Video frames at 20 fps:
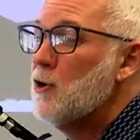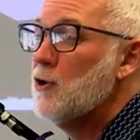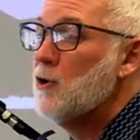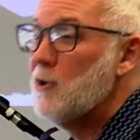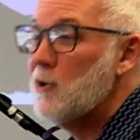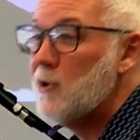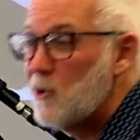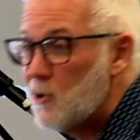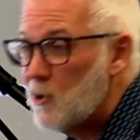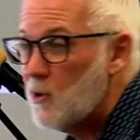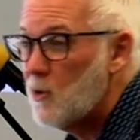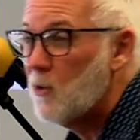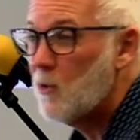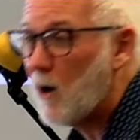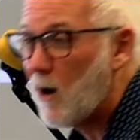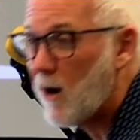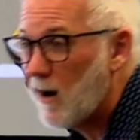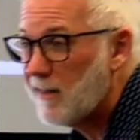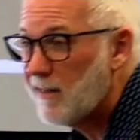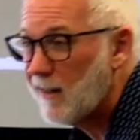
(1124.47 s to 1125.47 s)

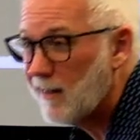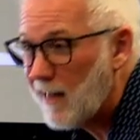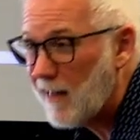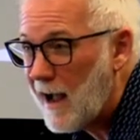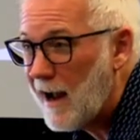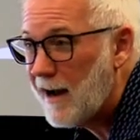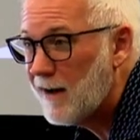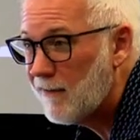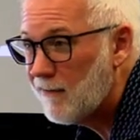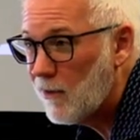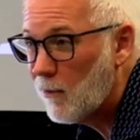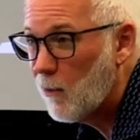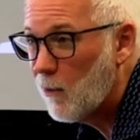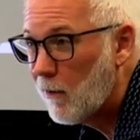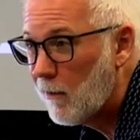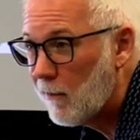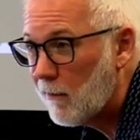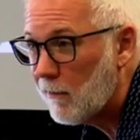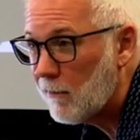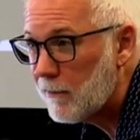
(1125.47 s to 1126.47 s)
you are the light of the
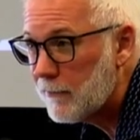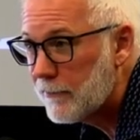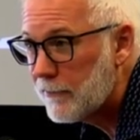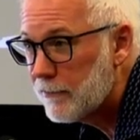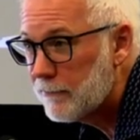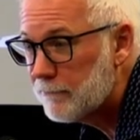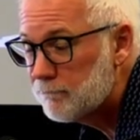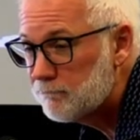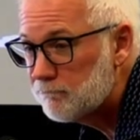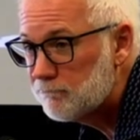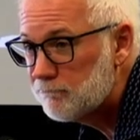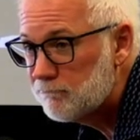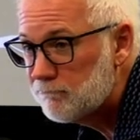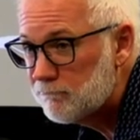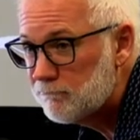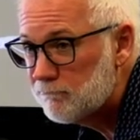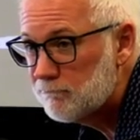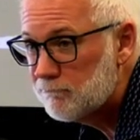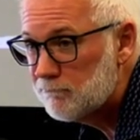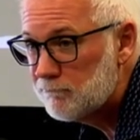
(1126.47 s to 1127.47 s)
world.
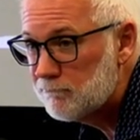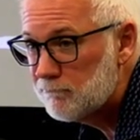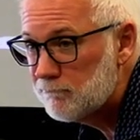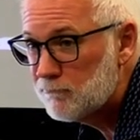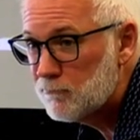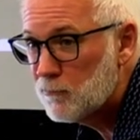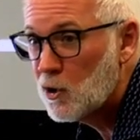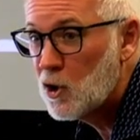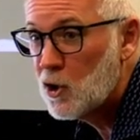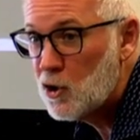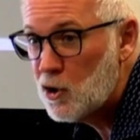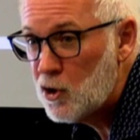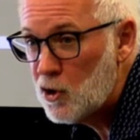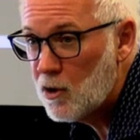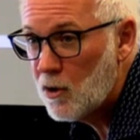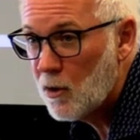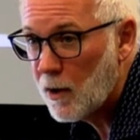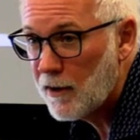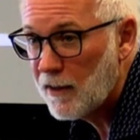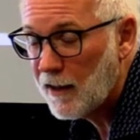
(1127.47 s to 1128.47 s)

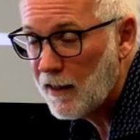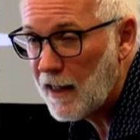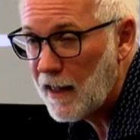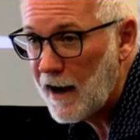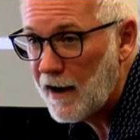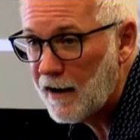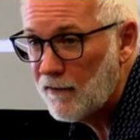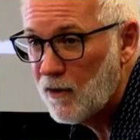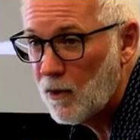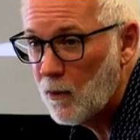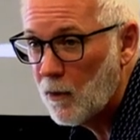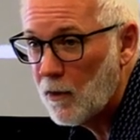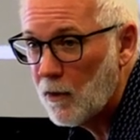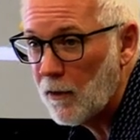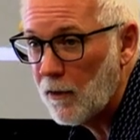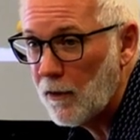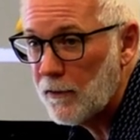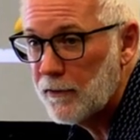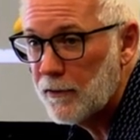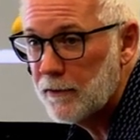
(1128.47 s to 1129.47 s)
You are the light of the
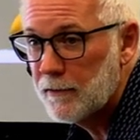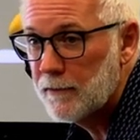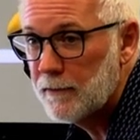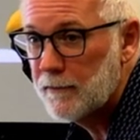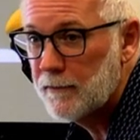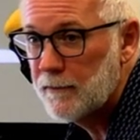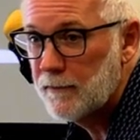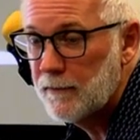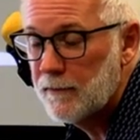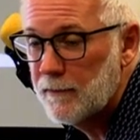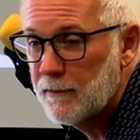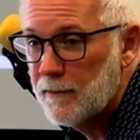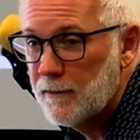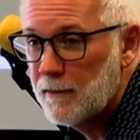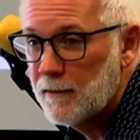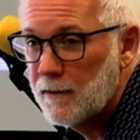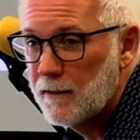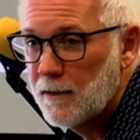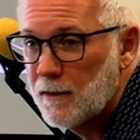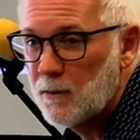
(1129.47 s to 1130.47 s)
world.
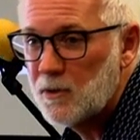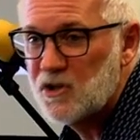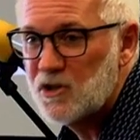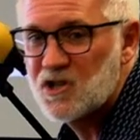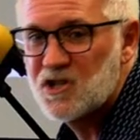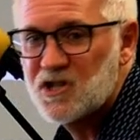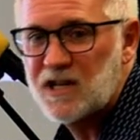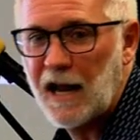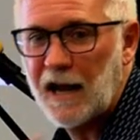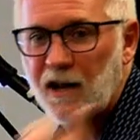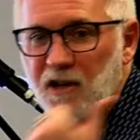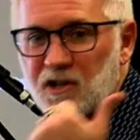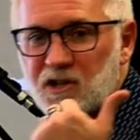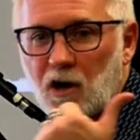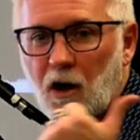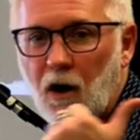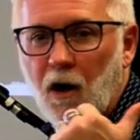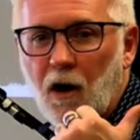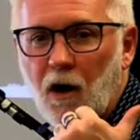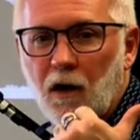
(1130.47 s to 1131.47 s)
We just sang a
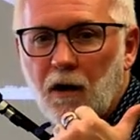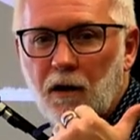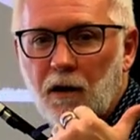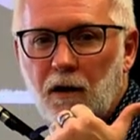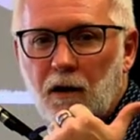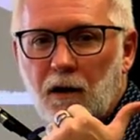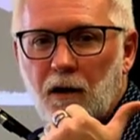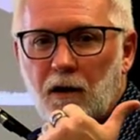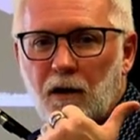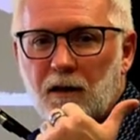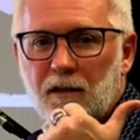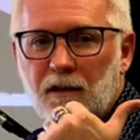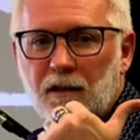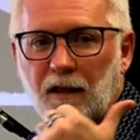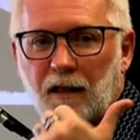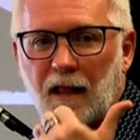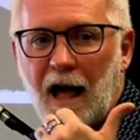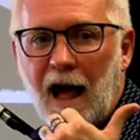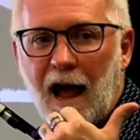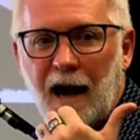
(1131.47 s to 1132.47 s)
song.
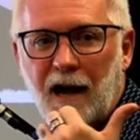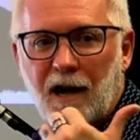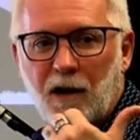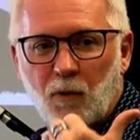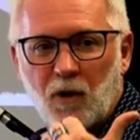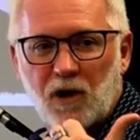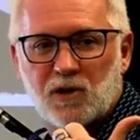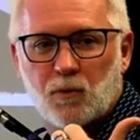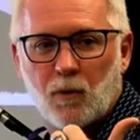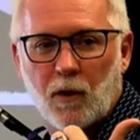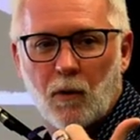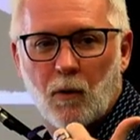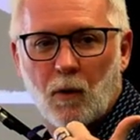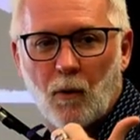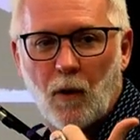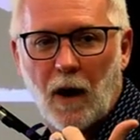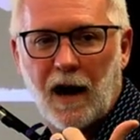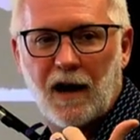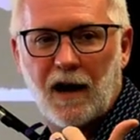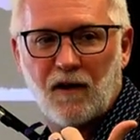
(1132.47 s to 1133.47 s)
The light in which we
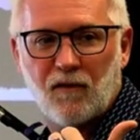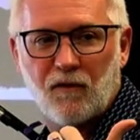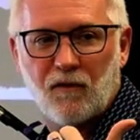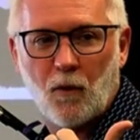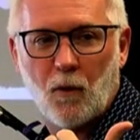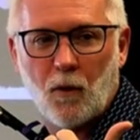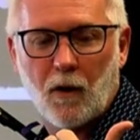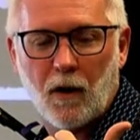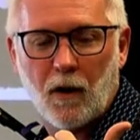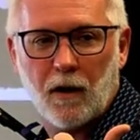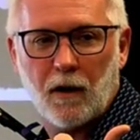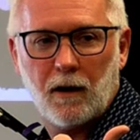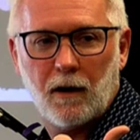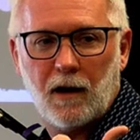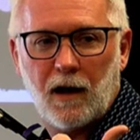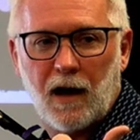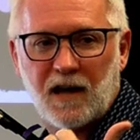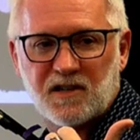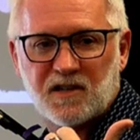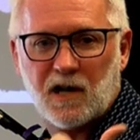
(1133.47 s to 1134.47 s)
were waiting for
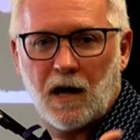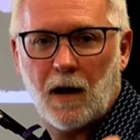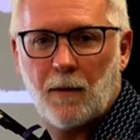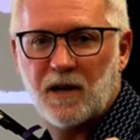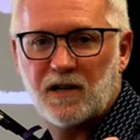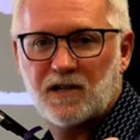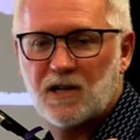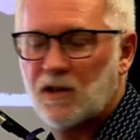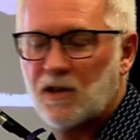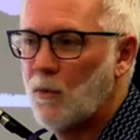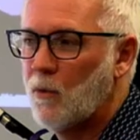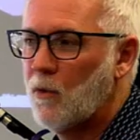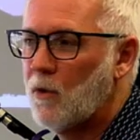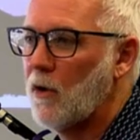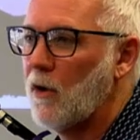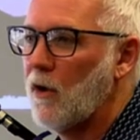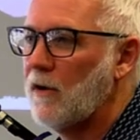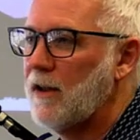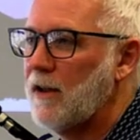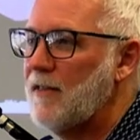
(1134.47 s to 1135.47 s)
has come into the
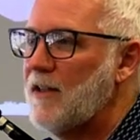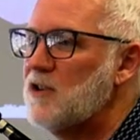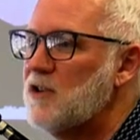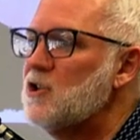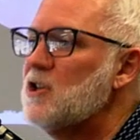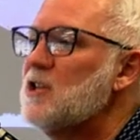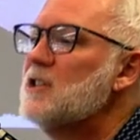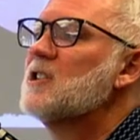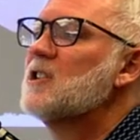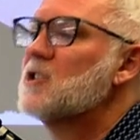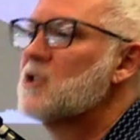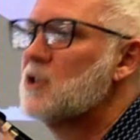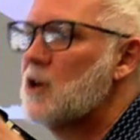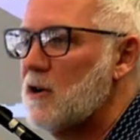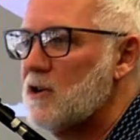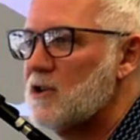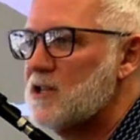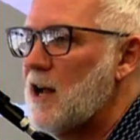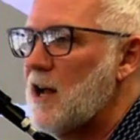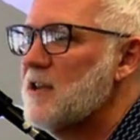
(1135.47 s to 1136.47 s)
world. And then Jesus
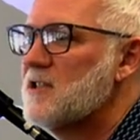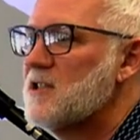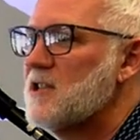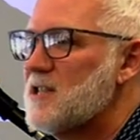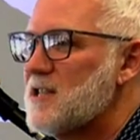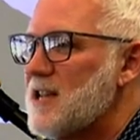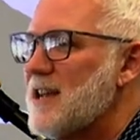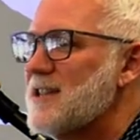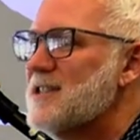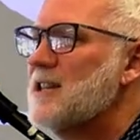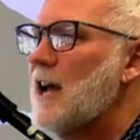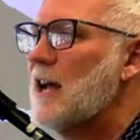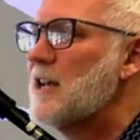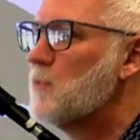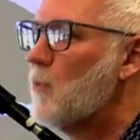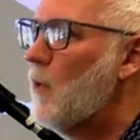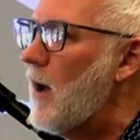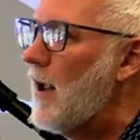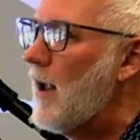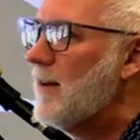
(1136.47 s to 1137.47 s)
turns to us and says,
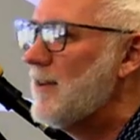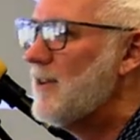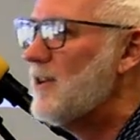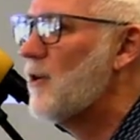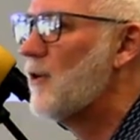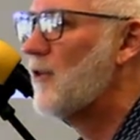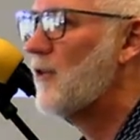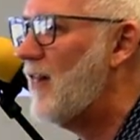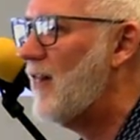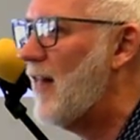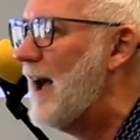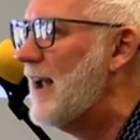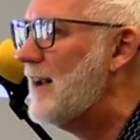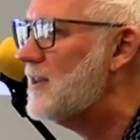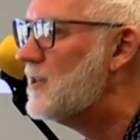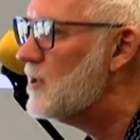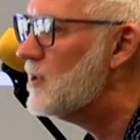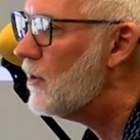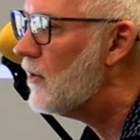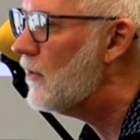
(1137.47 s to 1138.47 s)
guess what? You're the light
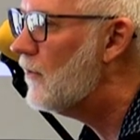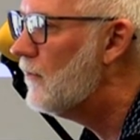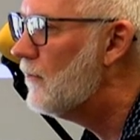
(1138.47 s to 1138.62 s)
too.